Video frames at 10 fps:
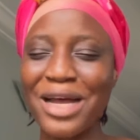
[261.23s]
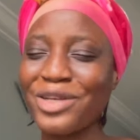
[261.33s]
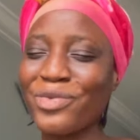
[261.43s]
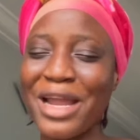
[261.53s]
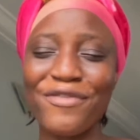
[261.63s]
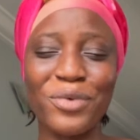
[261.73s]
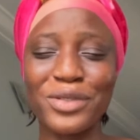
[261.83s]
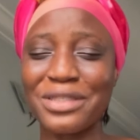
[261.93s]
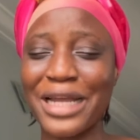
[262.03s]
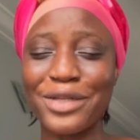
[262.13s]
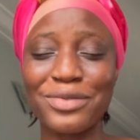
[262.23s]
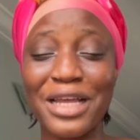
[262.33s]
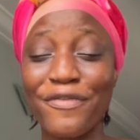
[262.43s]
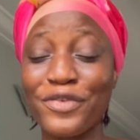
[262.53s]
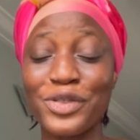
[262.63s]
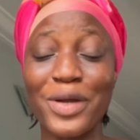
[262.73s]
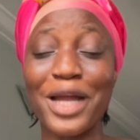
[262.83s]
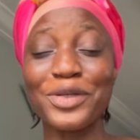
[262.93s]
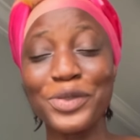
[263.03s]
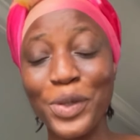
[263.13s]
do I even want to title that video? I
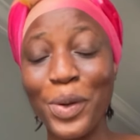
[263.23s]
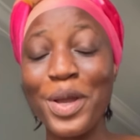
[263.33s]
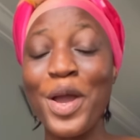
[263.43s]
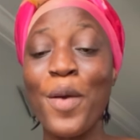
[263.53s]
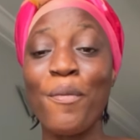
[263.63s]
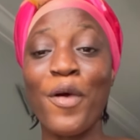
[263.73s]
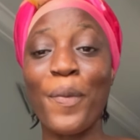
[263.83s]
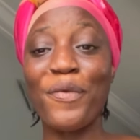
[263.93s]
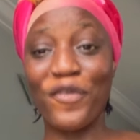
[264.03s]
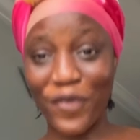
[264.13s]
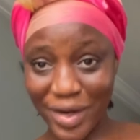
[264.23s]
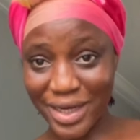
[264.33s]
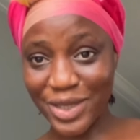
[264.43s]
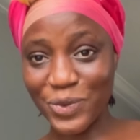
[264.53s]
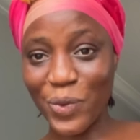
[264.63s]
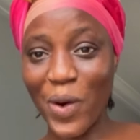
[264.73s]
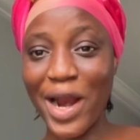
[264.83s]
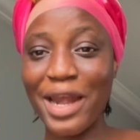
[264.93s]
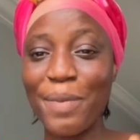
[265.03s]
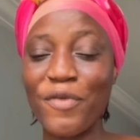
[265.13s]
don't know. But before this
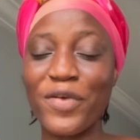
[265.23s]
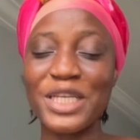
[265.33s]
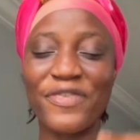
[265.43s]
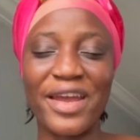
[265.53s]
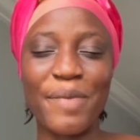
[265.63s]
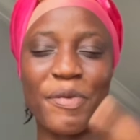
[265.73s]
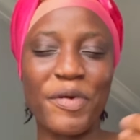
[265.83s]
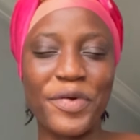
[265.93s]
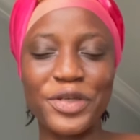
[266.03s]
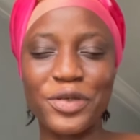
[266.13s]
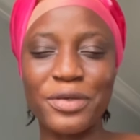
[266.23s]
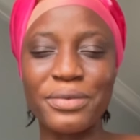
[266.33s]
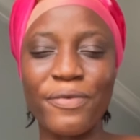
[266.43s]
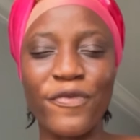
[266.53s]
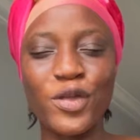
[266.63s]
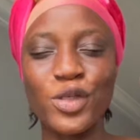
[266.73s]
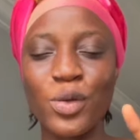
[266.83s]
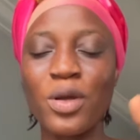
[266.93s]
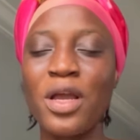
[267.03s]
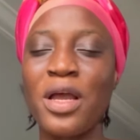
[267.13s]
one, before this final preparation
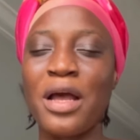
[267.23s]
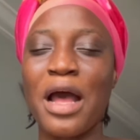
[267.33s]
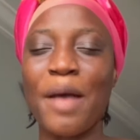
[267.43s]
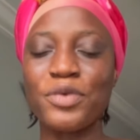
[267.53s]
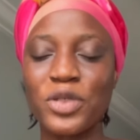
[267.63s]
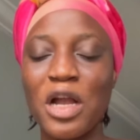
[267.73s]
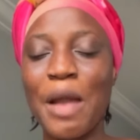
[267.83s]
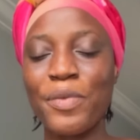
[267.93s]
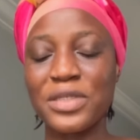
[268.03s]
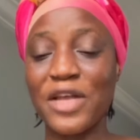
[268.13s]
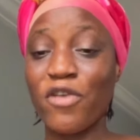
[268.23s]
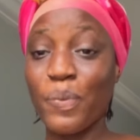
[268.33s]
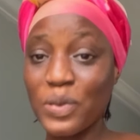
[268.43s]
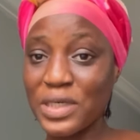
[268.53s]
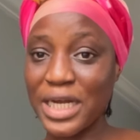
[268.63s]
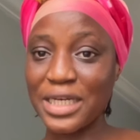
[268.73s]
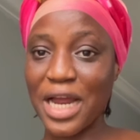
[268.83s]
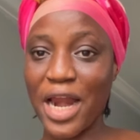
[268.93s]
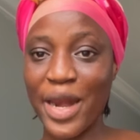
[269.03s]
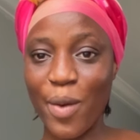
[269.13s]
video, I'm sure I must have
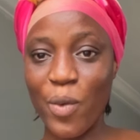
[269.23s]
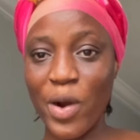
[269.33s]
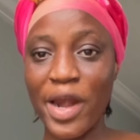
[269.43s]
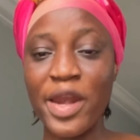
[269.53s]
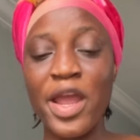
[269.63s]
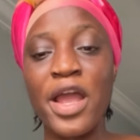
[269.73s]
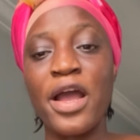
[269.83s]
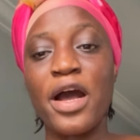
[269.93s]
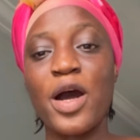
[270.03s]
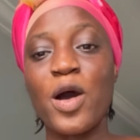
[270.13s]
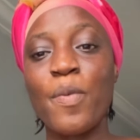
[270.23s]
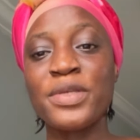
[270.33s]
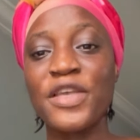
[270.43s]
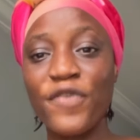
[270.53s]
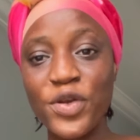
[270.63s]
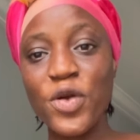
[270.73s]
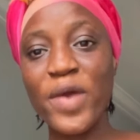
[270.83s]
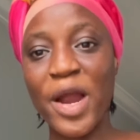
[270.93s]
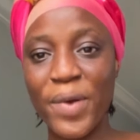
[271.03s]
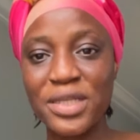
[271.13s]
uploaded that one. It's a video
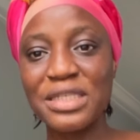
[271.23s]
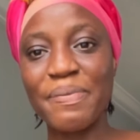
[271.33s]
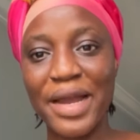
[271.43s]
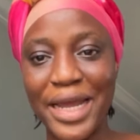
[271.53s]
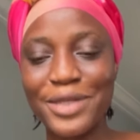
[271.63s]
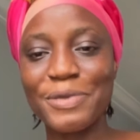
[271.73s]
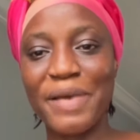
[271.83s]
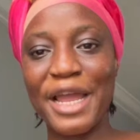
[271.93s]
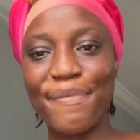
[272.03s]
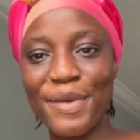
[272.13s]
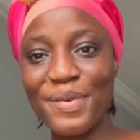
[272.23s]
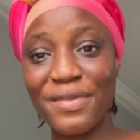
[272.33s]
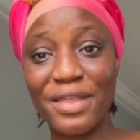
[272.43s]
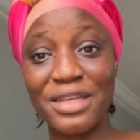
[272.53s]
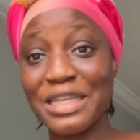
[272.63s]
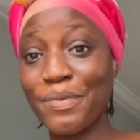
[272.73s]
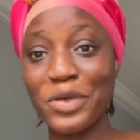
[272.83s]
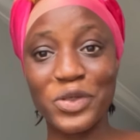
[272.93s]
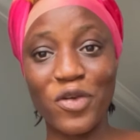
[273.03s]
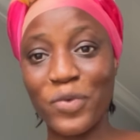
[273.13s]
where I went to the market to buy baby things. I'm not
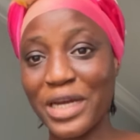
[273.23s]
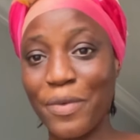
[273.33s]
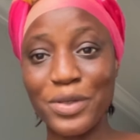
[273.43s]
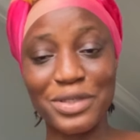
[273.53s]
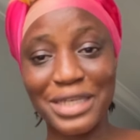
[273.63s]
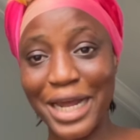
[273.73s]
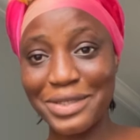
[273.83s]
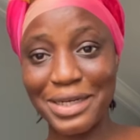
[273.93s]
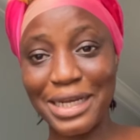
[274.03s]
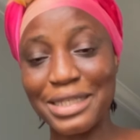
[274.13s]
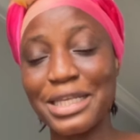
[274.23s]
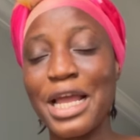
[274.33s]
sure what I want to title it.